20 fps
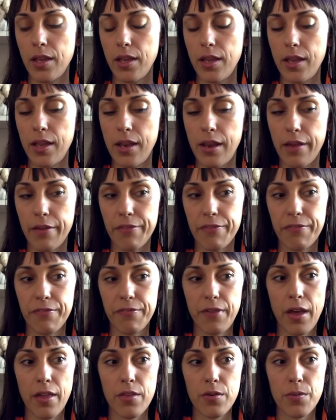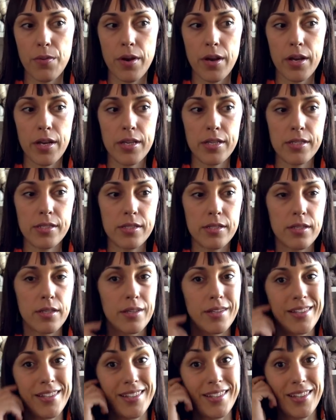enough. Otherwise,
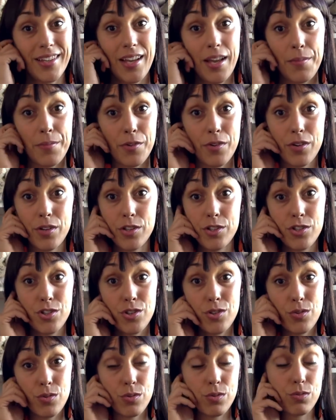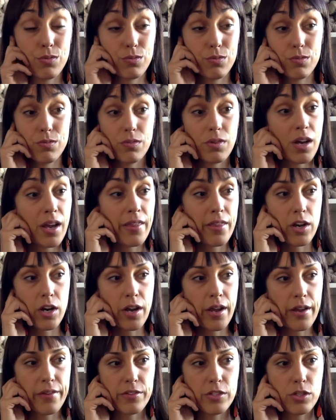I'm going to either
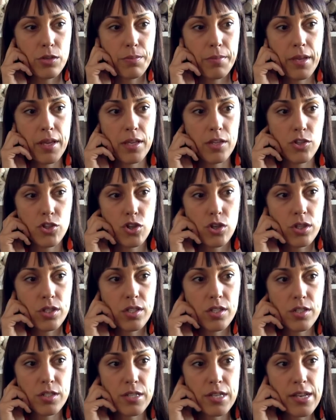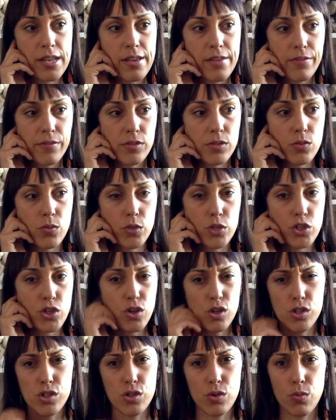have to make shorter sleeves, which
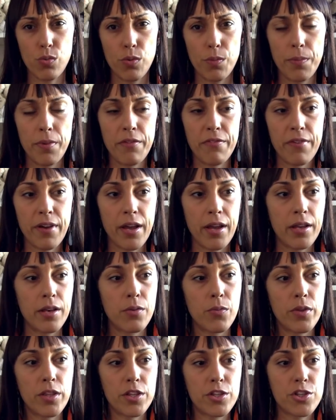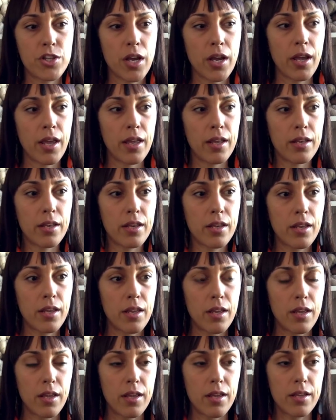also would be fine with a jacket
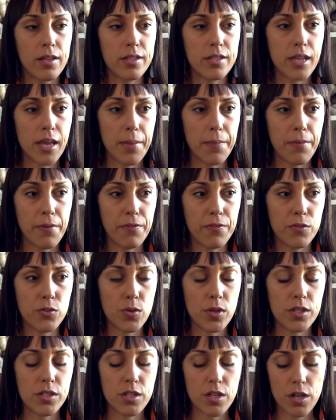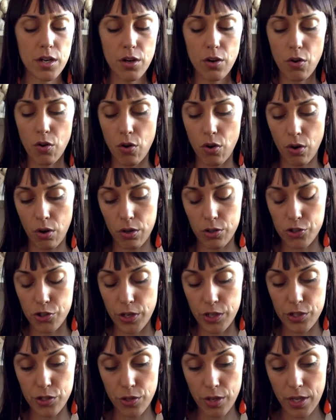type of sweater, or try
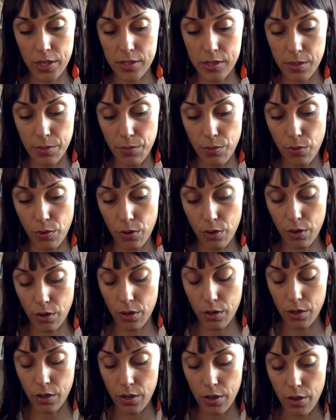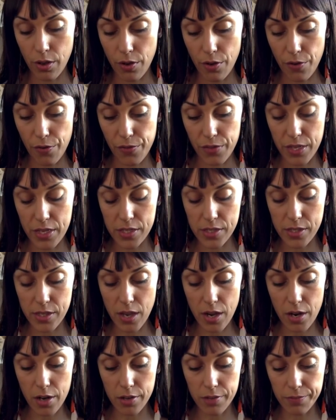to get some more of this
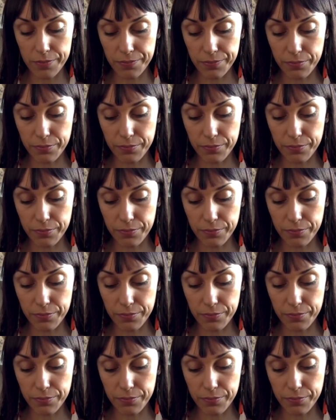yarn,